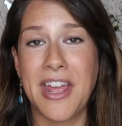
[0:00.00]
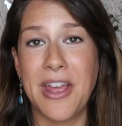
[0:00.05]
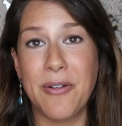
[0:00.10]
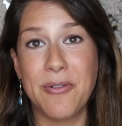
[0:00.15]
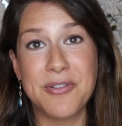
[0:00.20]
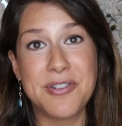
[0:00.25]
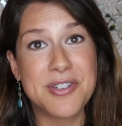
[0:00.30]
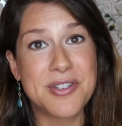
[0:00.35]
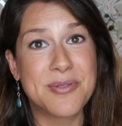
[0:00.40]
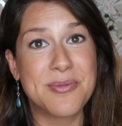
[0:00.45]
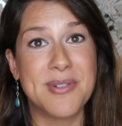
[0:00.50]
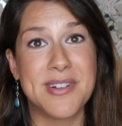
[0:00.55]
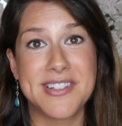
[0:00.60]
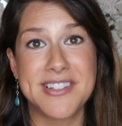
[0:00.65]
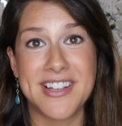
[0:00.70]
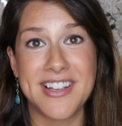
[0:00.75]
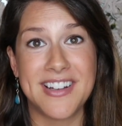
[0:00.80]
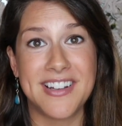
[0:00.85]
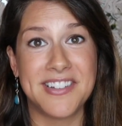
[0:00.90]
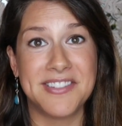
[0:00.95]
it just
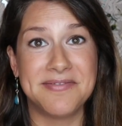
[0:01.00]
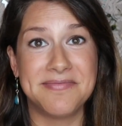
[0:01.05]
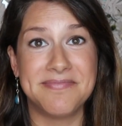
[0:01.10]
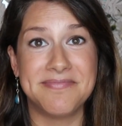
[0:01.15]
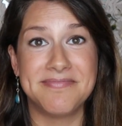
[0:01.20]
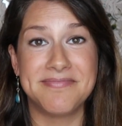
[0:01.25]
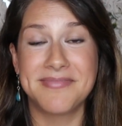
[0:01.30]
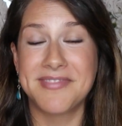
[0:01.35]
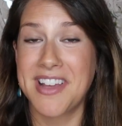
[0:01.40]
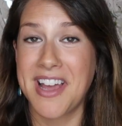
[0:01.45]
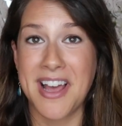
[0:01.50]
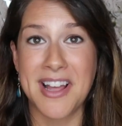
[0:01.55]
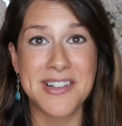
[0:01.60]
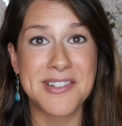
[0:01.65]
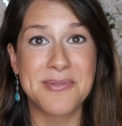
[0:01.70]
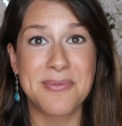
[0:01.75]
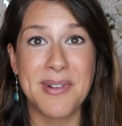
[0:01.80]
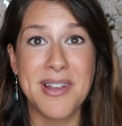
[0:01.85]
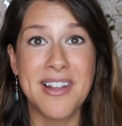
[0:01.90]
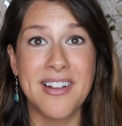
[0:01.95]
wasn't
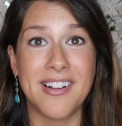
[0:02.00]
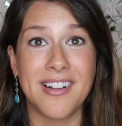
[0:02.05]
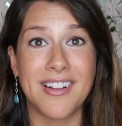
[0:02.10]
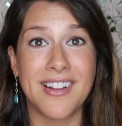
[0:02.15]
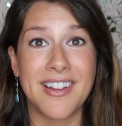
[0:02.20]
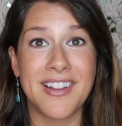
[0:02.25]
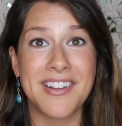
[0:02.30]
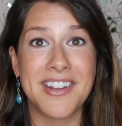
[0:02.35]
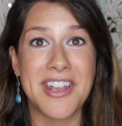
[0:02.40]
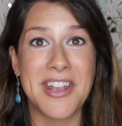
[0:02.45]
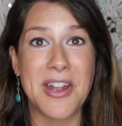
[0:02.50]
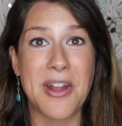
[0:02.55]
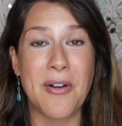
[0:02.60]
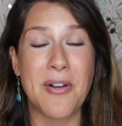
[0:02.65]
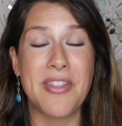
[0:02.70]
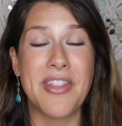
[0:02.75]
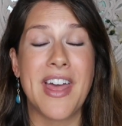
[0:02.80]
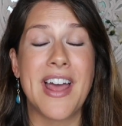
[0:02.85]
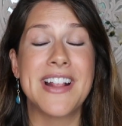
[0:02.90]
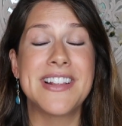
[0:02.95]
God's will, you know,
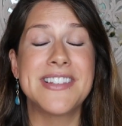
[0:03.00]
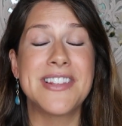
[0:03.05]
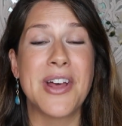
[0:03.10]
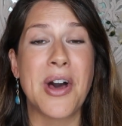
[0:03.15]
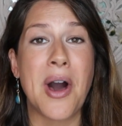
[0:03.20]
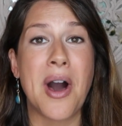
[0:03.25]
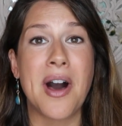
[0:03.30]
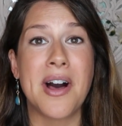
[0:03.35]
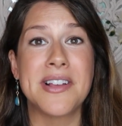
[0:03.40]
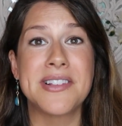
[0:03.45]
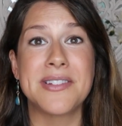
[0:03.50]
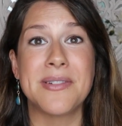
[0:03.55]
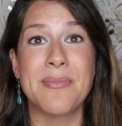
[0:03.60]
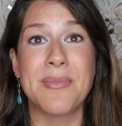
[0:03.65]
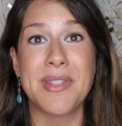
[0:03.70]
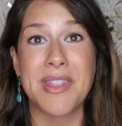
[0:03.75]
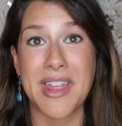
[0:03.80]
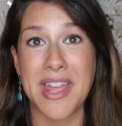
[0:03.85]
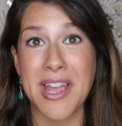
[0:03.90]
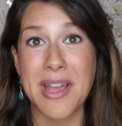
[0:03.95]
and that's the
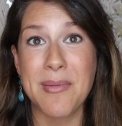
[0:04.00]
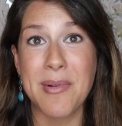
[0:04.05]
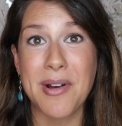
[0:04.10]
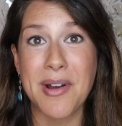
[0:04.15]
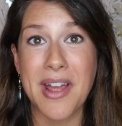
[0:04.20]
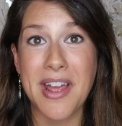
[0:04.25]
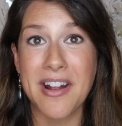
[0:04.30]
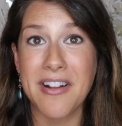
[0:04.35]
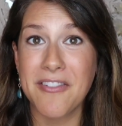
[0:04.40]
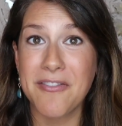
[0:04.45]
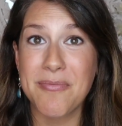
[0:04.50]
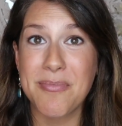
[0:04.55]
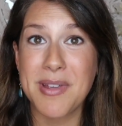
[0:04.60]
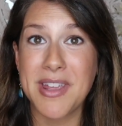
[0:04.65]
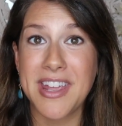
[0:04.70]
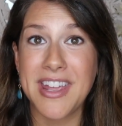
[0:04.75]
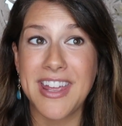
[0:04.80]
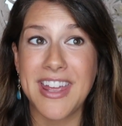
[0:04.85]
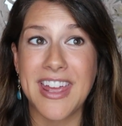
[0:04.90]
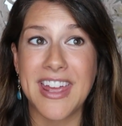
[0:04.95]
awesome thing about
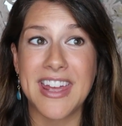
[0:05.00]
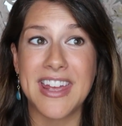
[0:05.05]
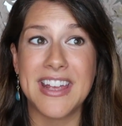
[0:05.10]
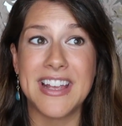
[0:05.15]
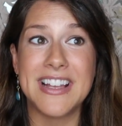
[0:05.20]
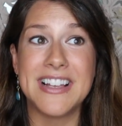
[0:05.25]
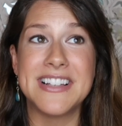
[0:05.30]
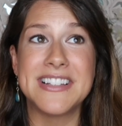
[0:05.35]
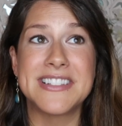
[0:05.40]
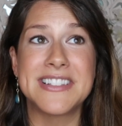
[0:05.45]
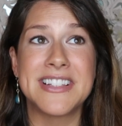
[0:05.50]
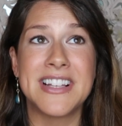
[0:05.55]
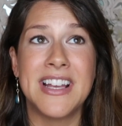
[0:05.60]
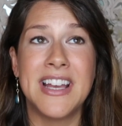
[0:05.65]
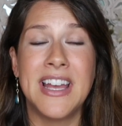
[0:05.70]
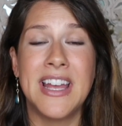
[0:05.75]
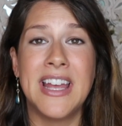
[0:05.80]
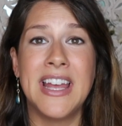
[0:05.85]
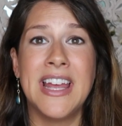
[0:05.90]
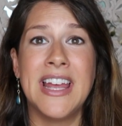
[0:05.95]
NFP is
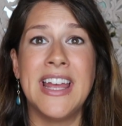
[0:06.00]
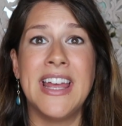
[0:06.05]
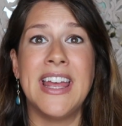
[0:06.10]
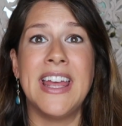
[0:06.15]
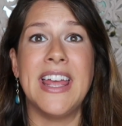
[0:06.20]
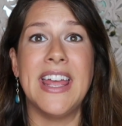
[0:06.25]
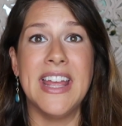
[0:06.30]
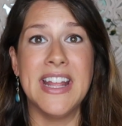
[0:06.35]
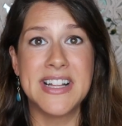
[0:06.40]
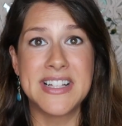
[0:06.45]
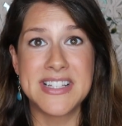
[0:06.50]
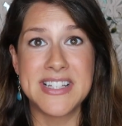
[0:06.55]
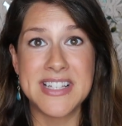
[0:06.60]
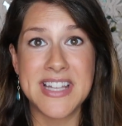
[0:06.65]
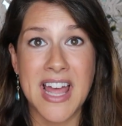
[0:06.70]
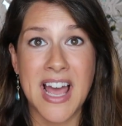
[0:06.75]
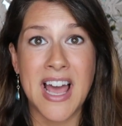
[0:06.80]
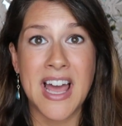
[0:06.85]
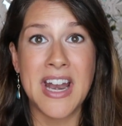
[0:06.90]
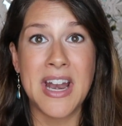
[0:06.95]
it's
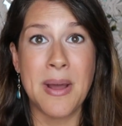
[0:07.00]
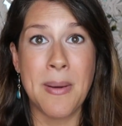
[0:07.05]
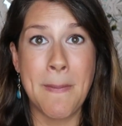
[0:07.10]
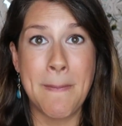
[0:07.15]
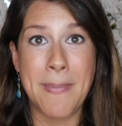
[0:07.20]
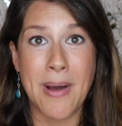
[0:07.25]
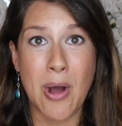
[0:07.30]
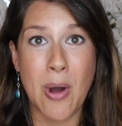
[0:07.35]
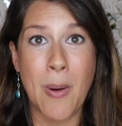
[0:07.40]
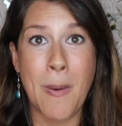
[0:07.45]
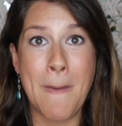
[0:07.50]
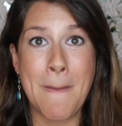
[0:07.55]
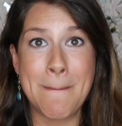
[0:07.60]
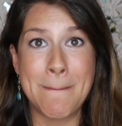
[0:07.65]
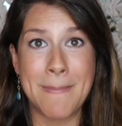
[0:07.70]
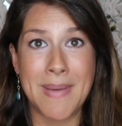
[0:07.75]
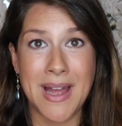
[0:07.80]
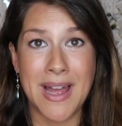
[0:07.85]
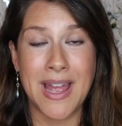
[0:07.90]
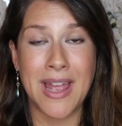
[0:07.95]
not
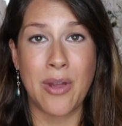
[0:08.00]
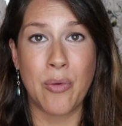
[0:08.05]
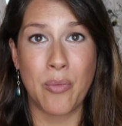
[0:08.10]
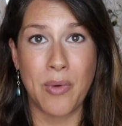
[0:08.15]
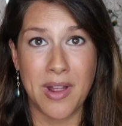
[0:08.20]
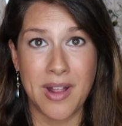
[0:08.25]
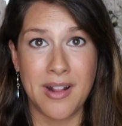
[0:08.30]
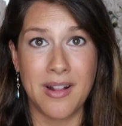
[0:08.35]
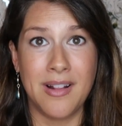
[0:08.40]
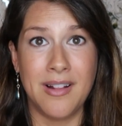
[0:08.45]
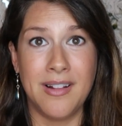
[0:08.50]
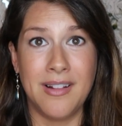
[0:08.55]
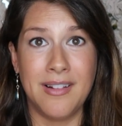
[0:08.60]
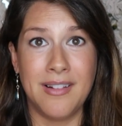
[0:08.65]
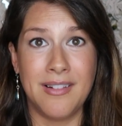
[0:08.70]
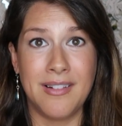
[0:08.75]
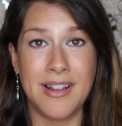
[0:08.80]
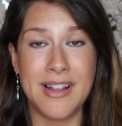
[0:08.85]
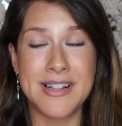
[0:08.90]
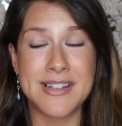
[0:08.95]
about my will.
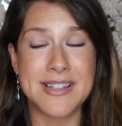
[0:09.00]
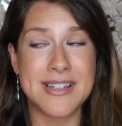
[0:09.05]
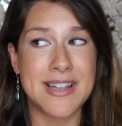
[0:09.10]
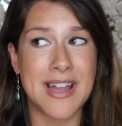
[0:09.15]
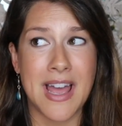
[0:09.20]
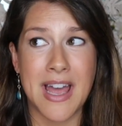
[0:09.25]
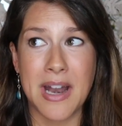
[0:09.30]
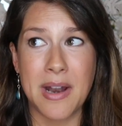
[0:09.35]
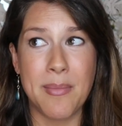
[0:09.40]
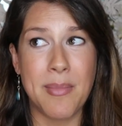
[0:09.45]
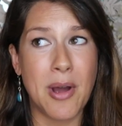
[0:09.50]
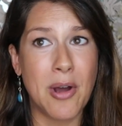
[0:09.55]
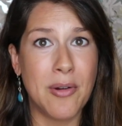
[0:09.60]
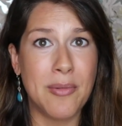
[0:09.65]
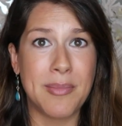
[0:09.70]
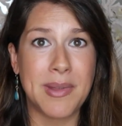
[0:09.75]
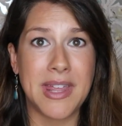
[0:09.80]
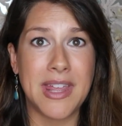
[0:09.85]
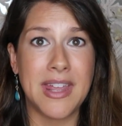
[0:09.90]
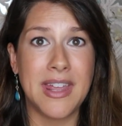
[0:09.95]
It's not
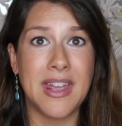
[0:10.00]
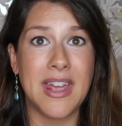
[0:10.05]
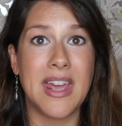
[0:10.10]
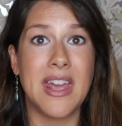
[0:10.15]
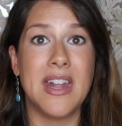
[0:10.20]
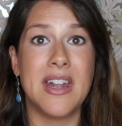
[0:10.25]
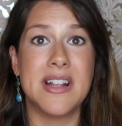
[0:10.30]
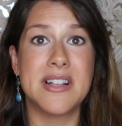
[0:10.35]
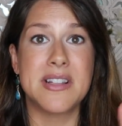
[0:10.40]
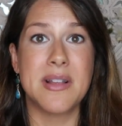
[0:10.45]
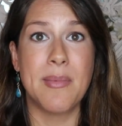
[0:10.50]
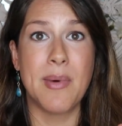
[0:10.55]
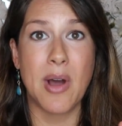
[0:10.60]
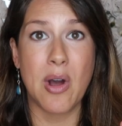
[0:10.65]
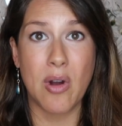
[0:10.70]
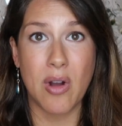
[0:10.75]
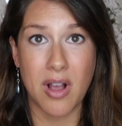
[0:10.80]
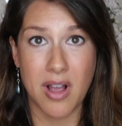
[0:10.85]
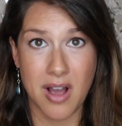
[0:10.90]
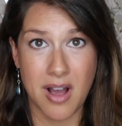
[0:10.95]
about me, it is
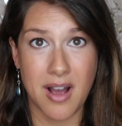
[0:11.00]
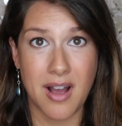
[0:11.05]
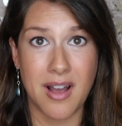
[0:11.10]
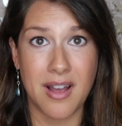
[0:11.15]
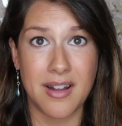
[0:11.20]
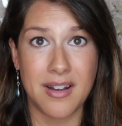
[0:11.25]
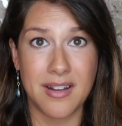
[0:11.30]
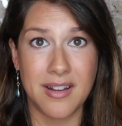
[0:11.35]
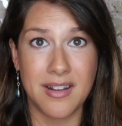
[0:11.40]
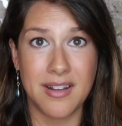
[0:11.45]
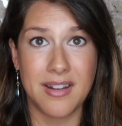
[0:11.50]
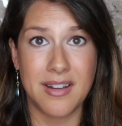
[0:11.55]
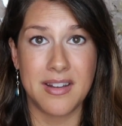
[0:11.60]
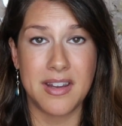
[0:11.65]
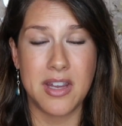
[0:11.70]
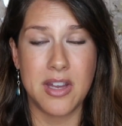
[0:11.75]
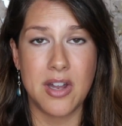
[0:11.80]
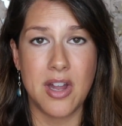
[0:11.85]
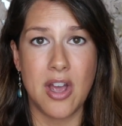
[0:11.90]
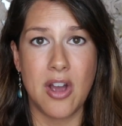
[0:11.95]
about God,
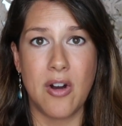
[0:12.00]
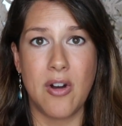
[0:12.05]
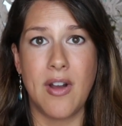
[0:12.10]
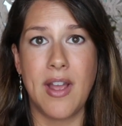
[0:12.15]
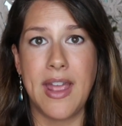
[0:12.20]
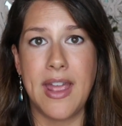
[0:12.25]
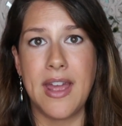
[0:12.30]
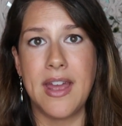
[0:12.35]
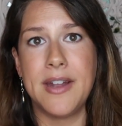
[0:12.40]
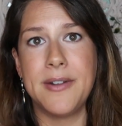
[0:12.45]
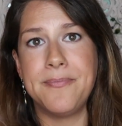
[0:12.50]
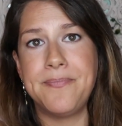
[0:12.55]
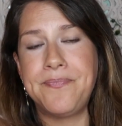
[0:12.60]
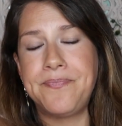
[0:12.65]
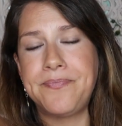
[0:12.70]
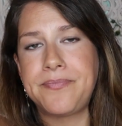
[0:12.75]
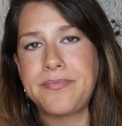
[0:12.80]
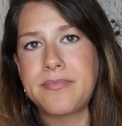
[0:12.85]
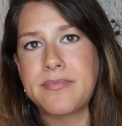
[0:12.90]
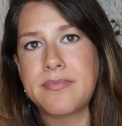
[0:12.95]
you know, and